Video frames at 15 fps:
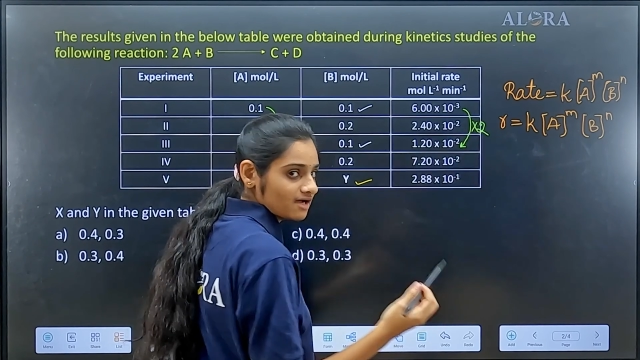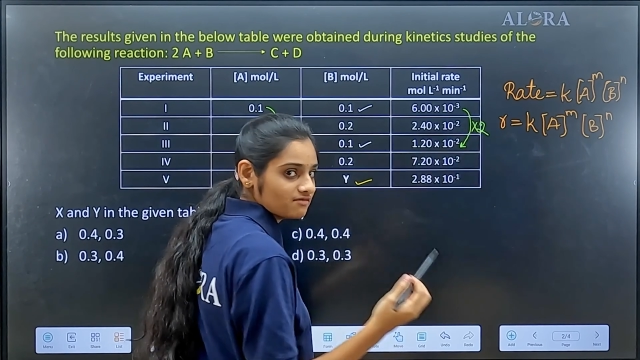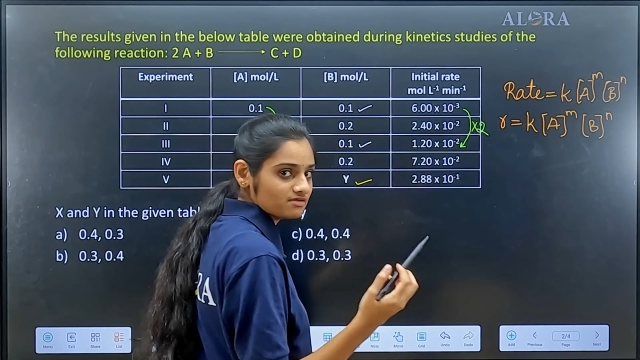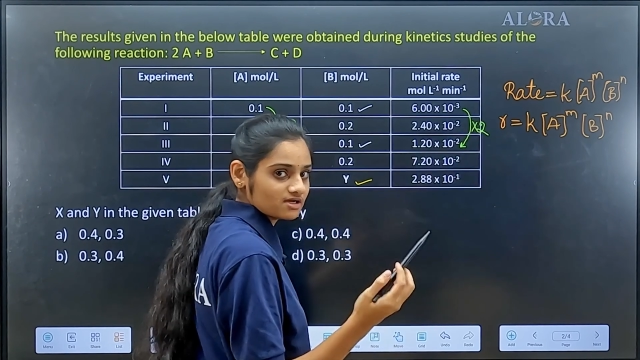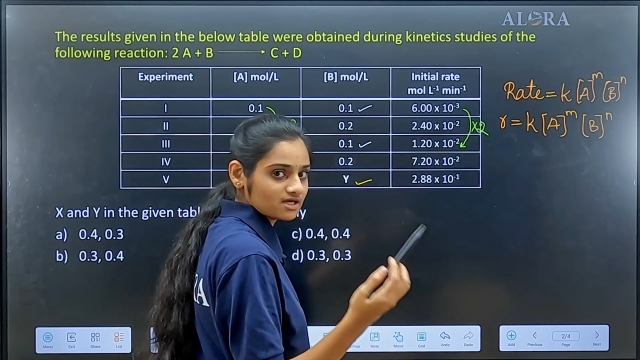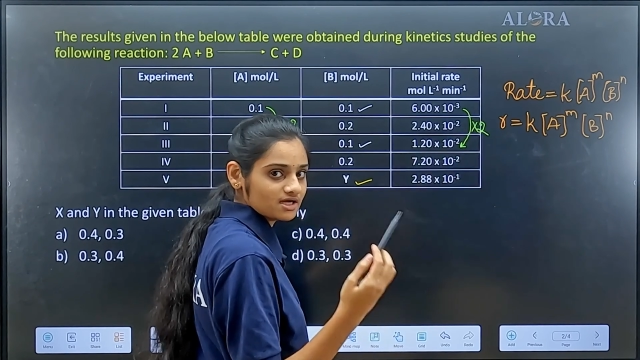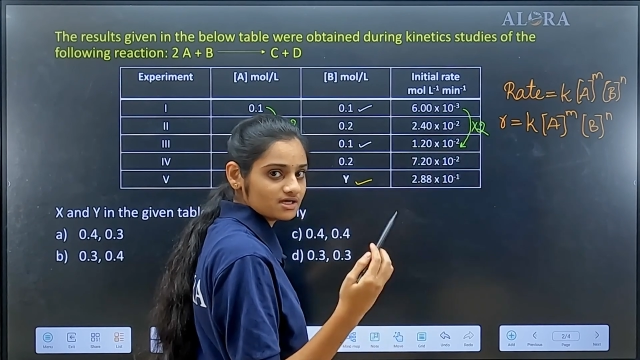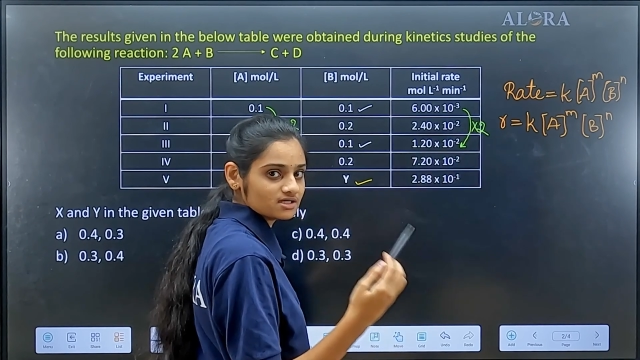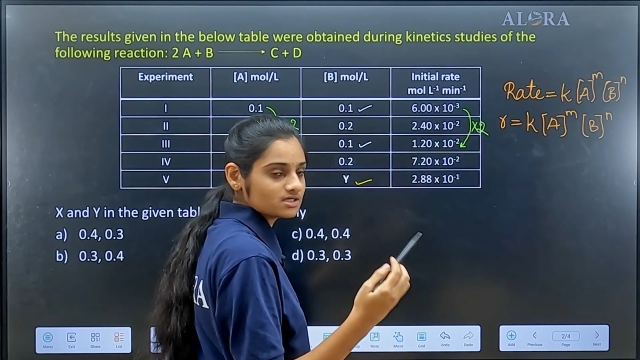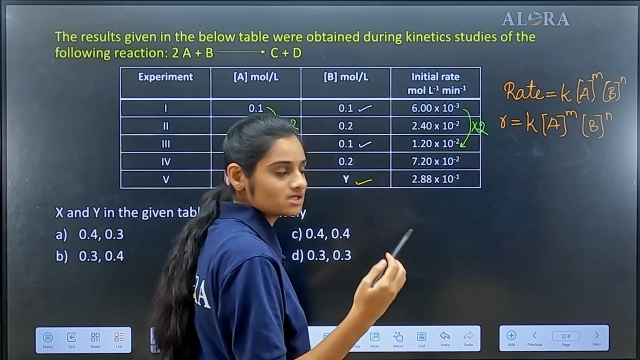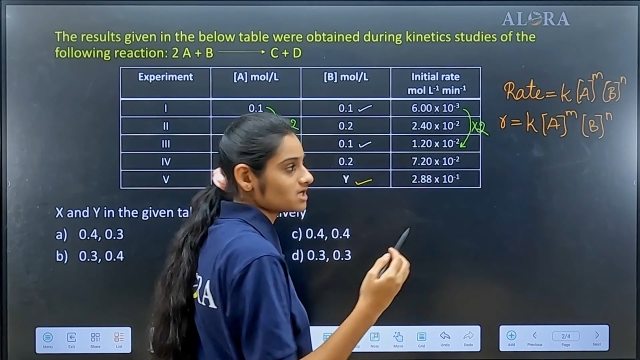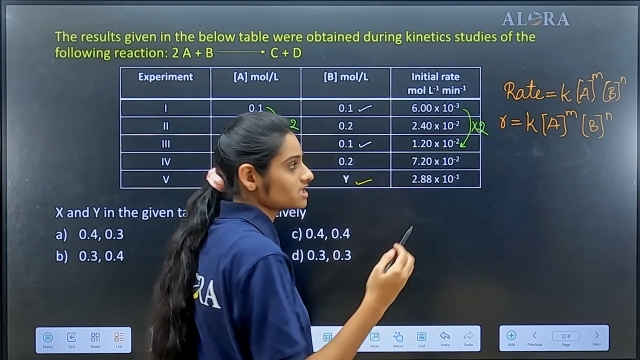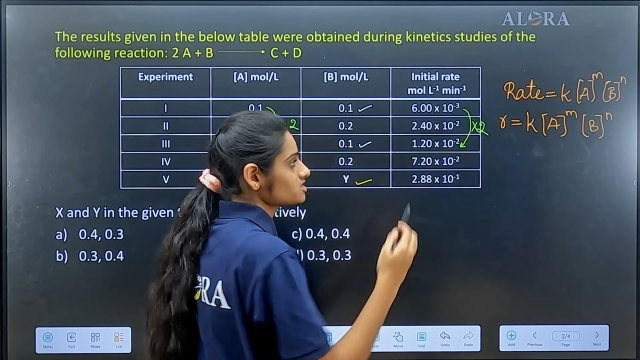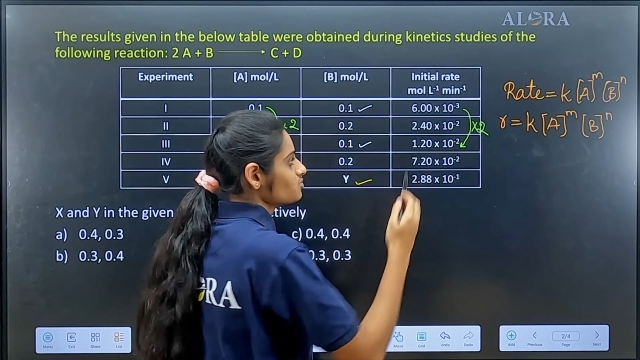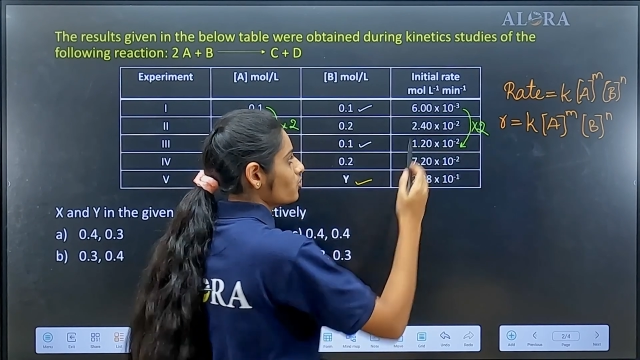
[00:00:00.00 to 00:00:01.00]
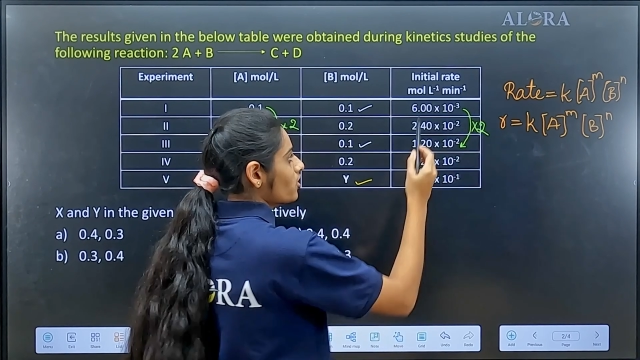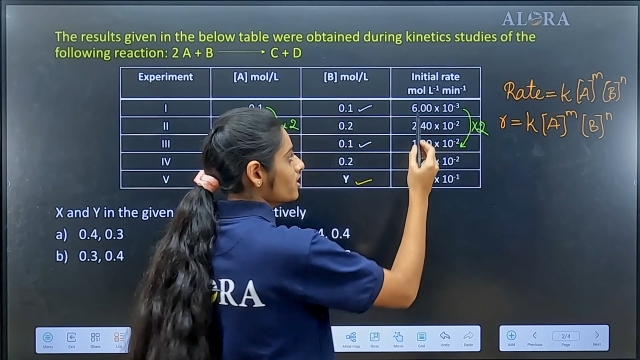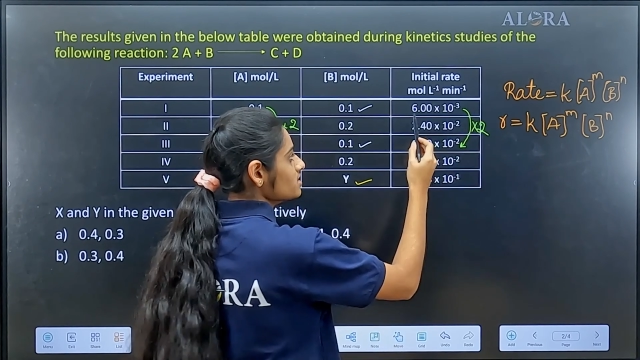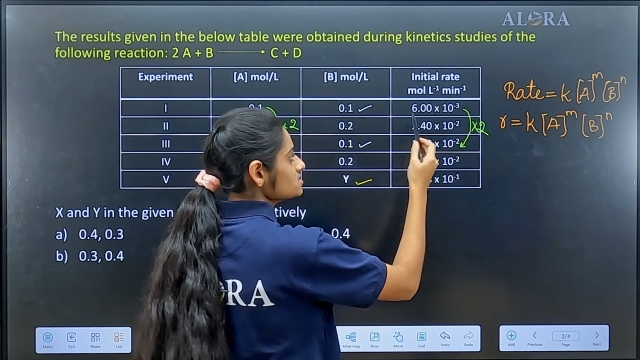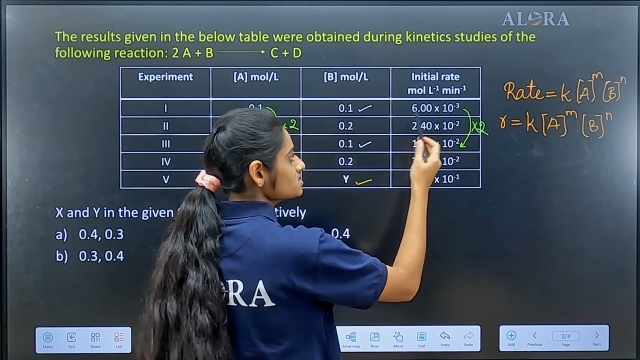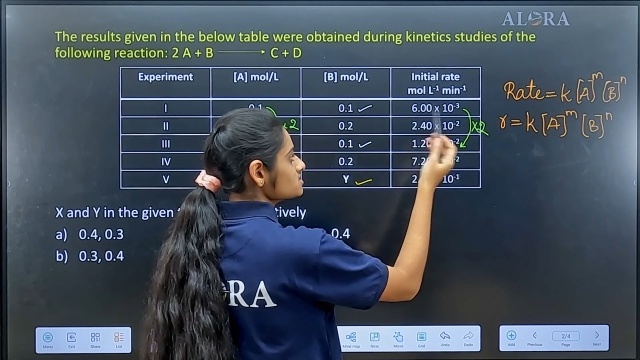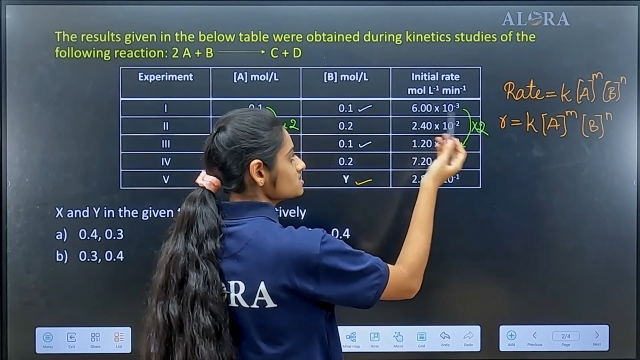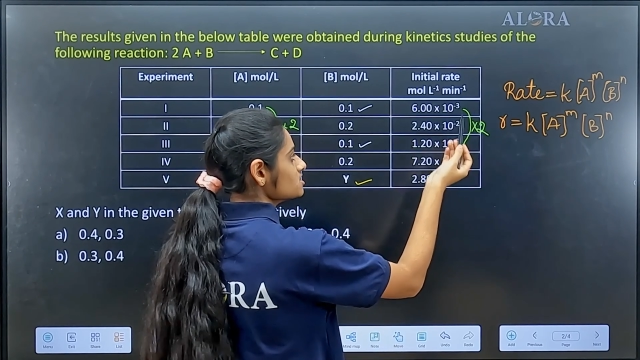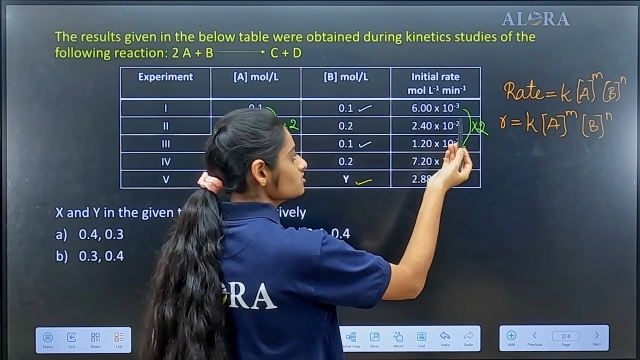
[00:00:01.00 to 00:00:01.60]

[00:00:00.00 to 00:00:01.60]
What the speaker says: I will write it as 0.6